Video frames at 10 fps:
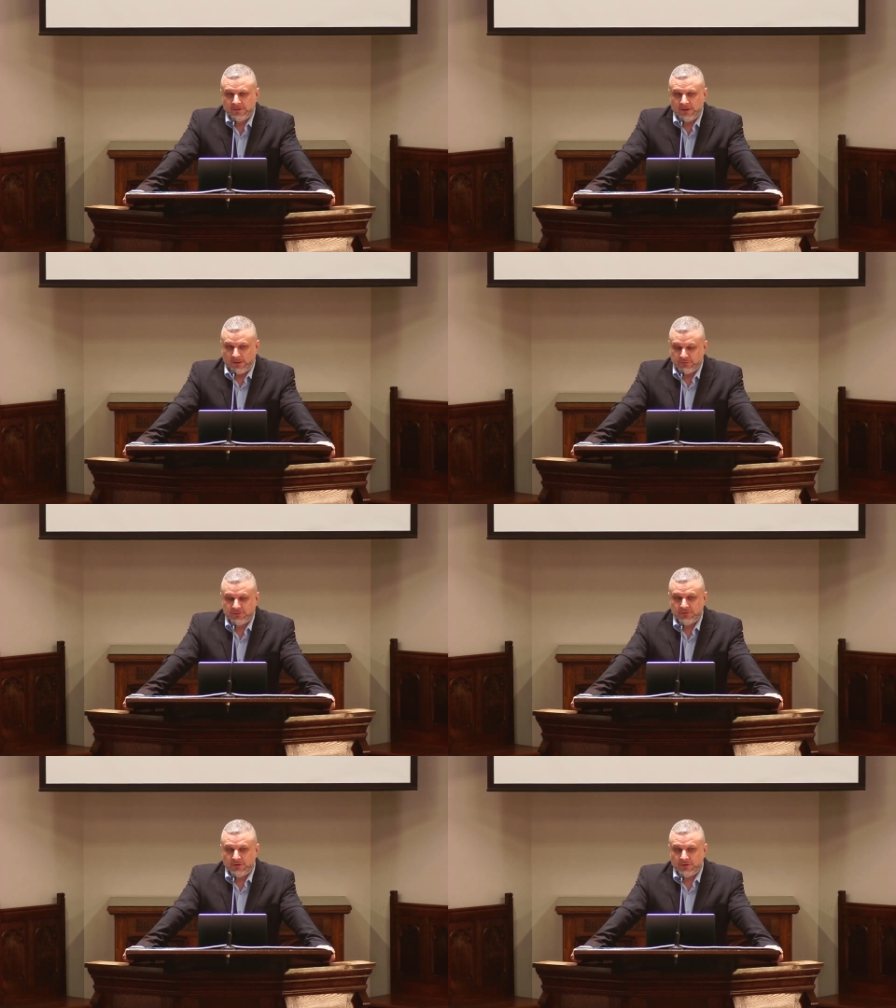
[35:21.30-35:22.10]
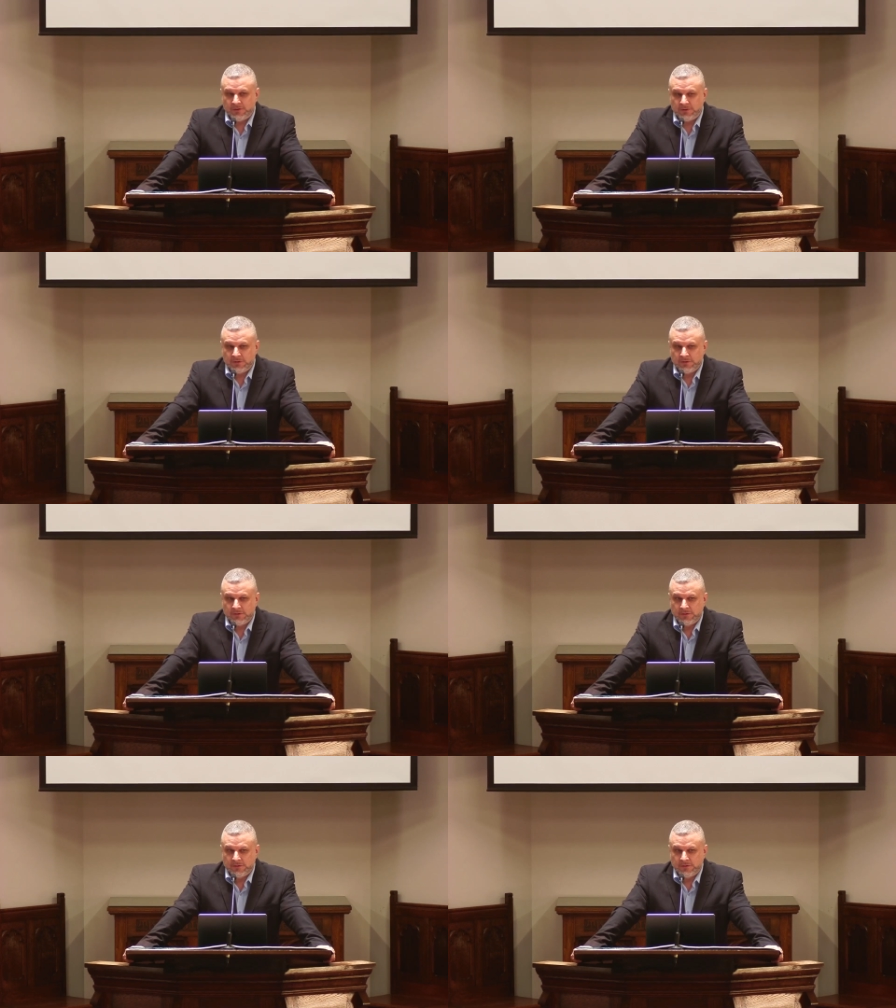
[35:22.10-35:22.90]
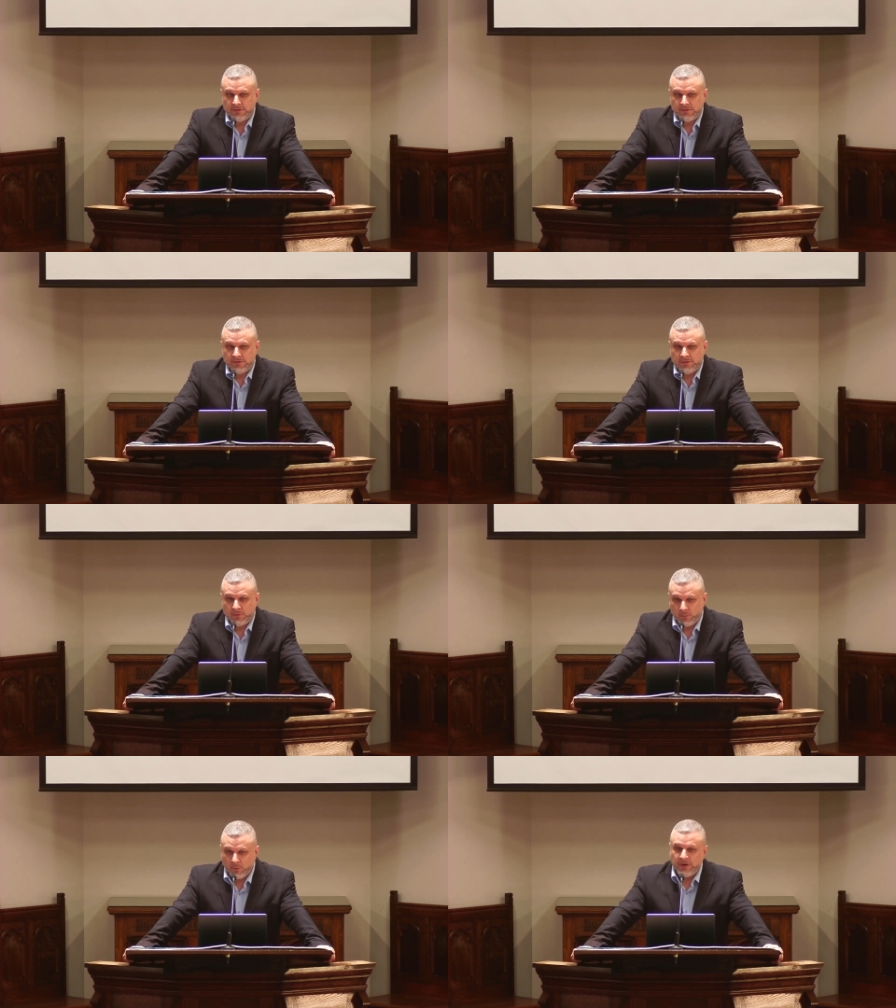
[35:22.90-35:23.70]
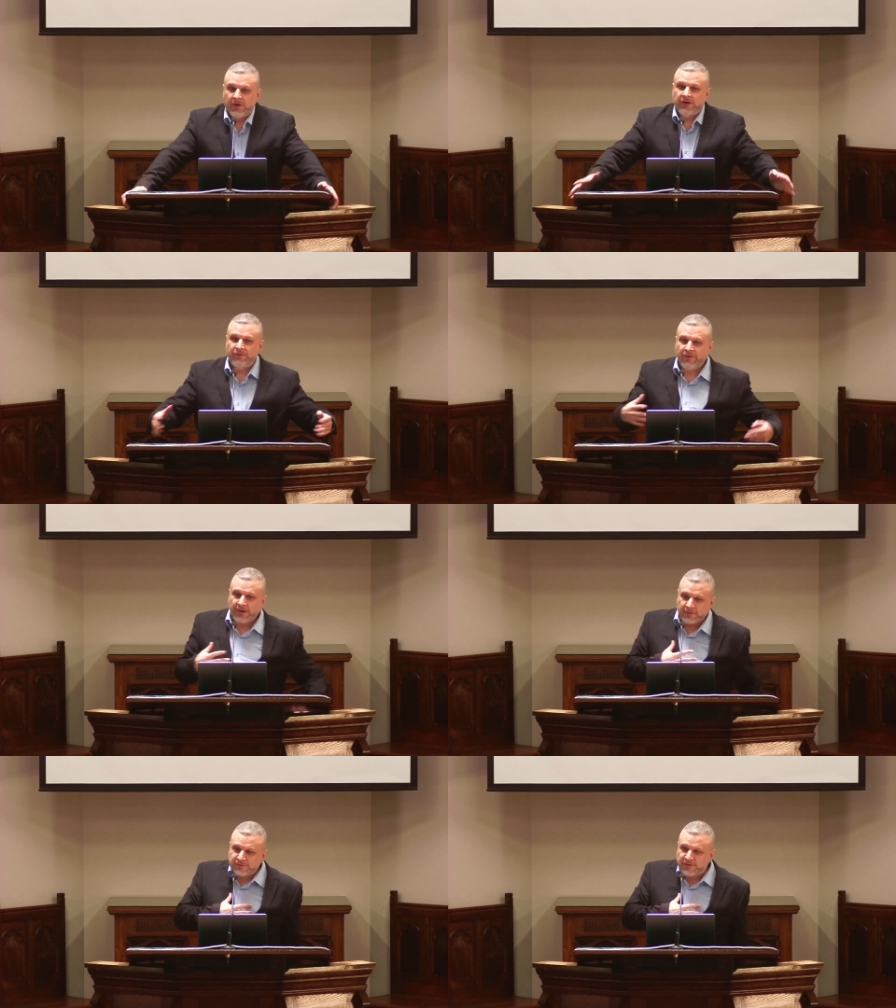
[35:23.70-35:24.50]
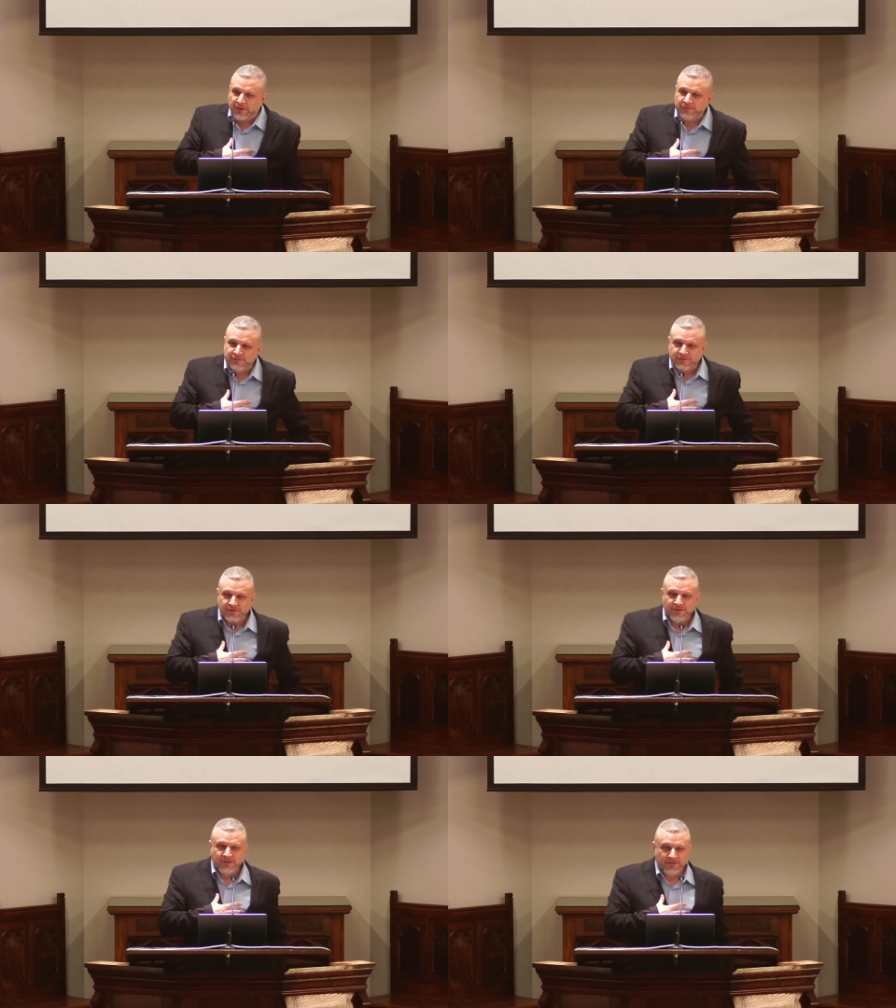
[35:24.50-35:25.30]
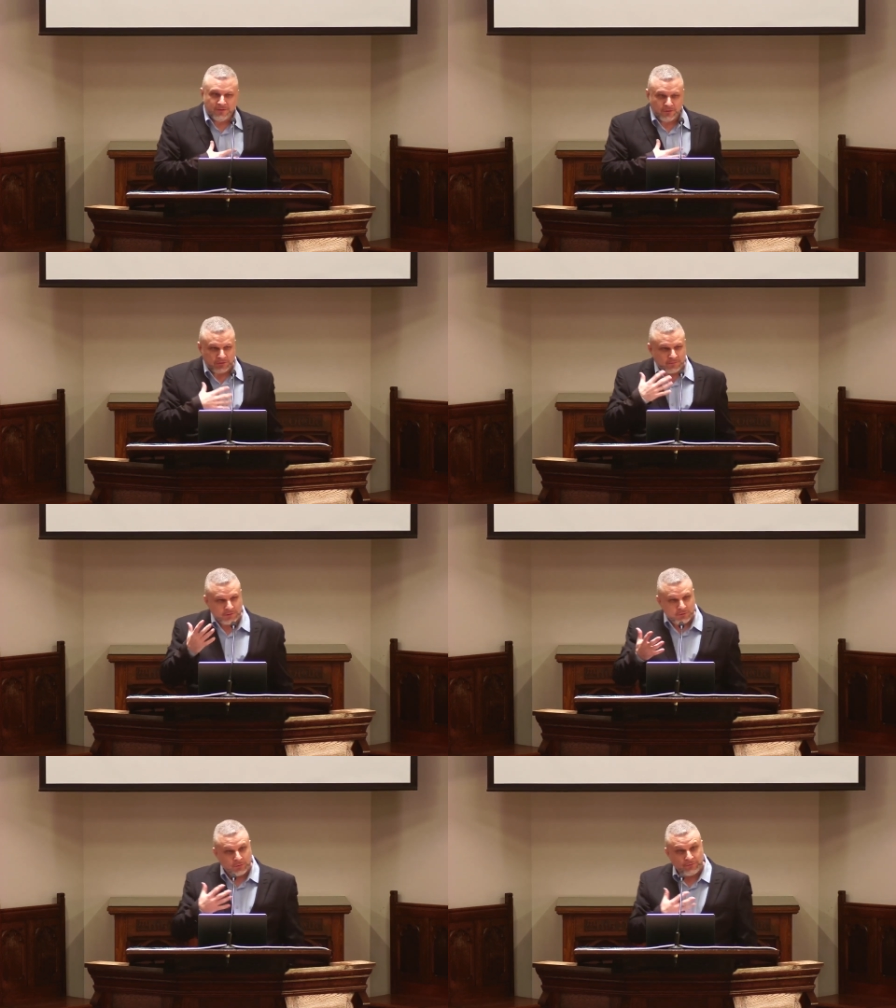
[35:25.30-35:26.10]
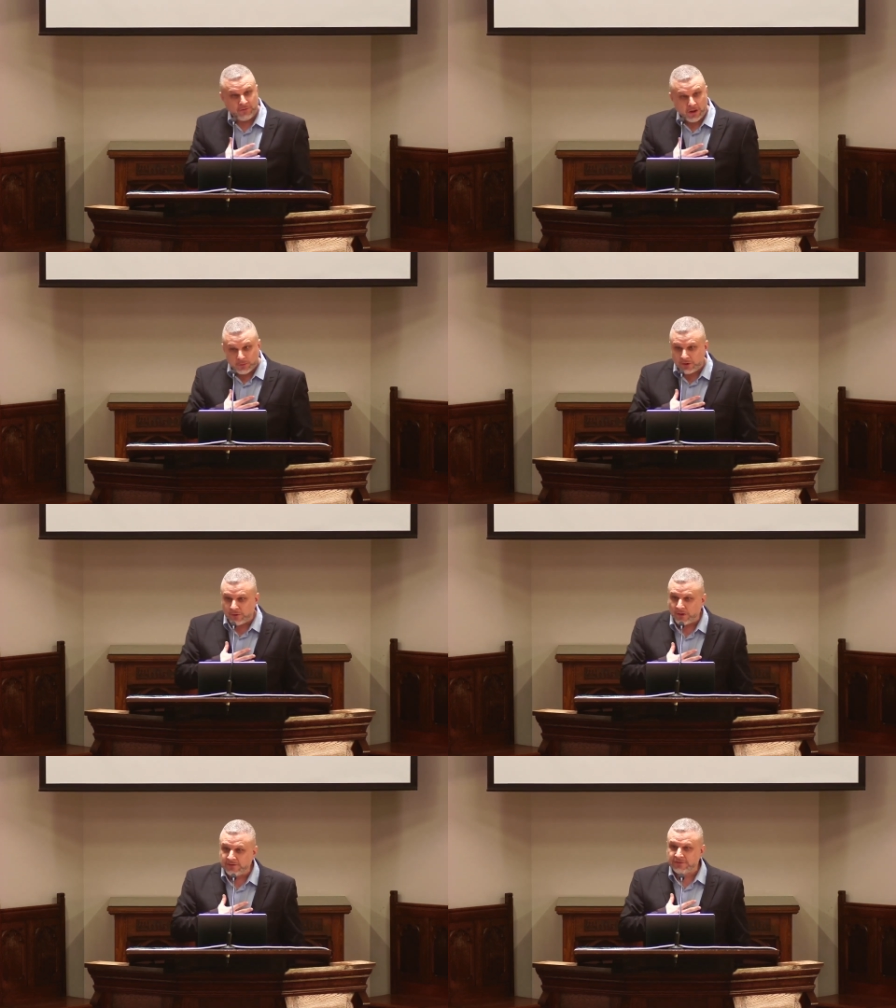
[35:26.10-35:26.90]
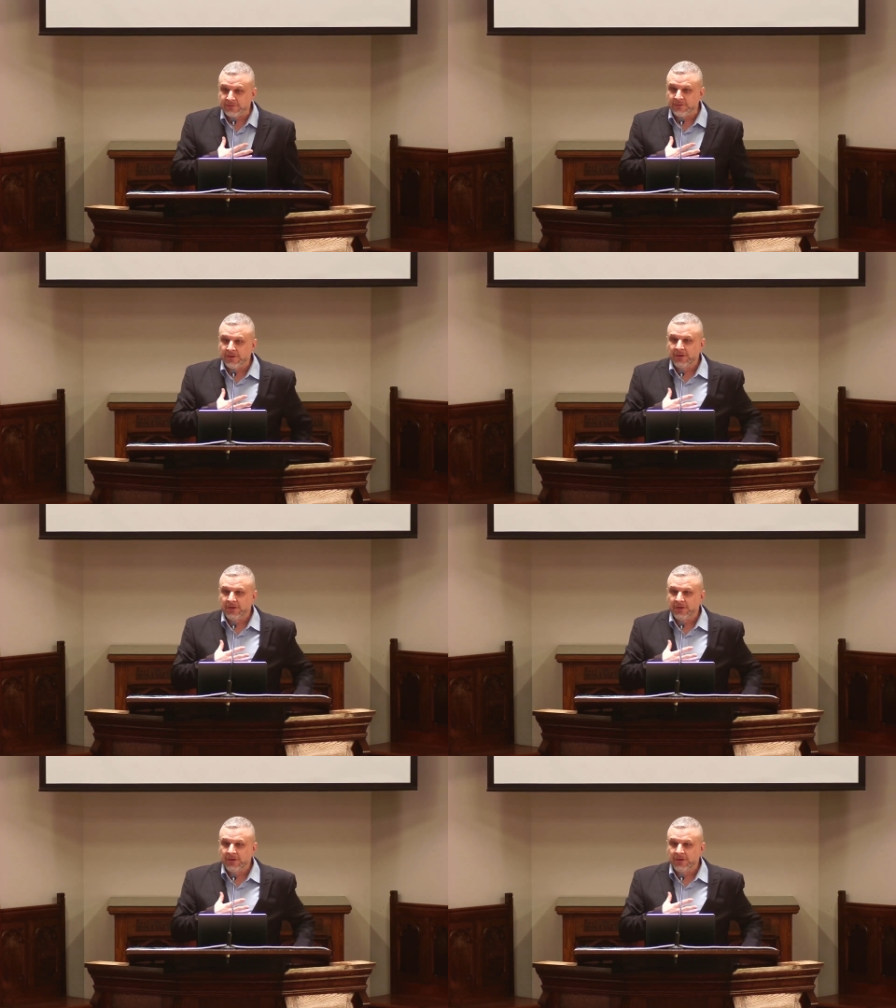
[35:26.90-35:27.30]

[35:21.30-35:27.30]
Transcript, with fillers: I'm sure we are going to find ourselves, those of us who are following Christ,